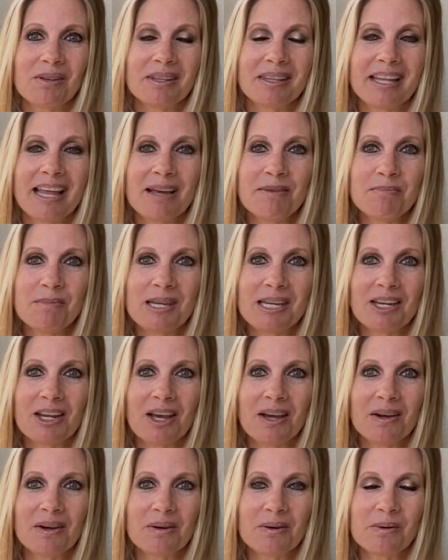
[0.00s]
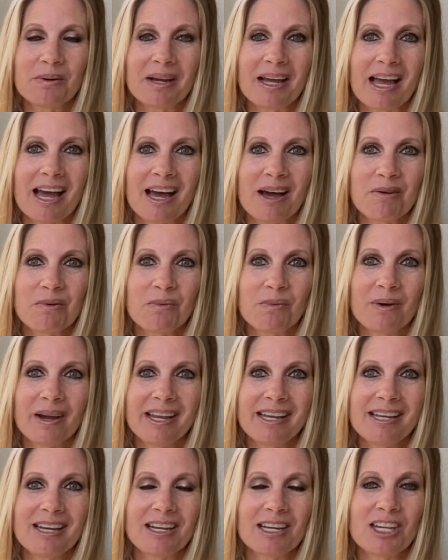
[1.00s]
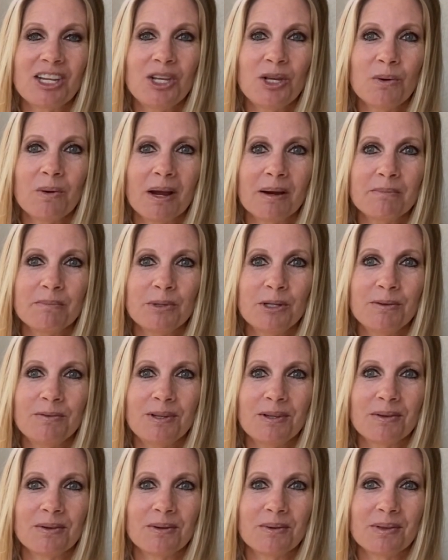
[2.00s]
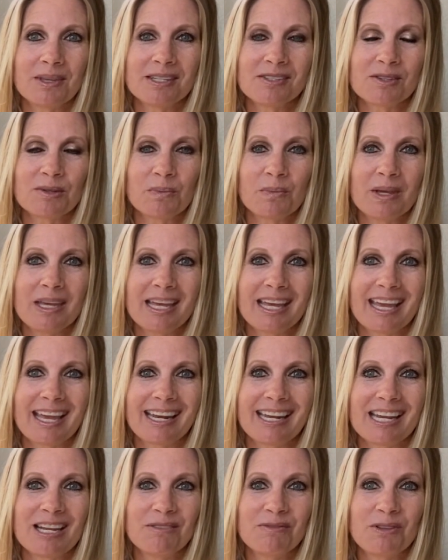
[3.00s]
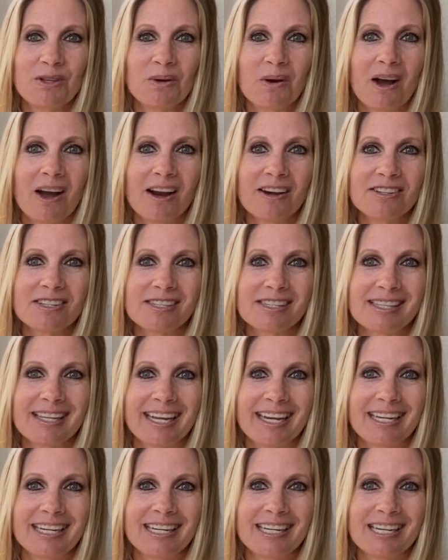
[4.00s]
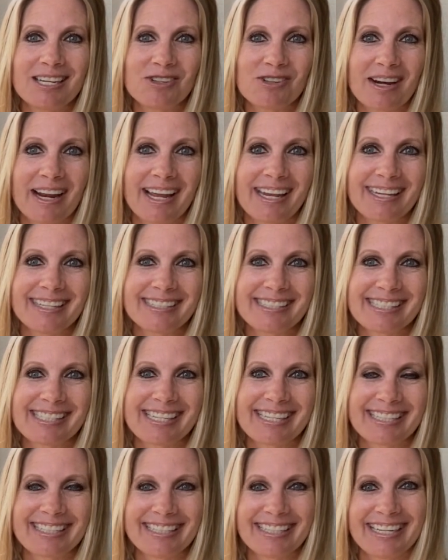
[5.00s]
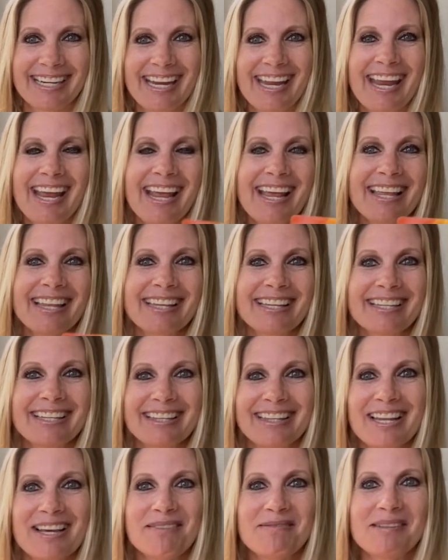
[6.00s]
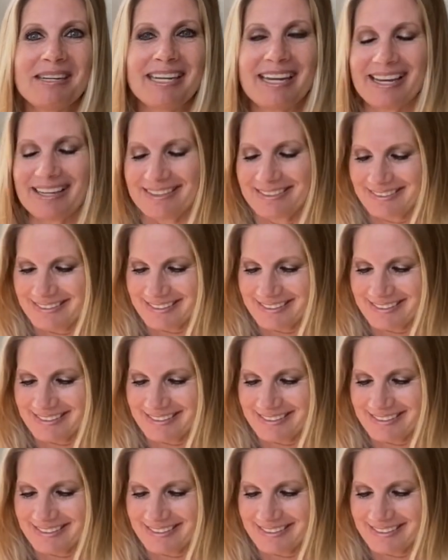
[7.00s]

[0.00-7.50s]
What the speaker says: let me know what you are moving through this week, and if you are slaying any dragons, let me know.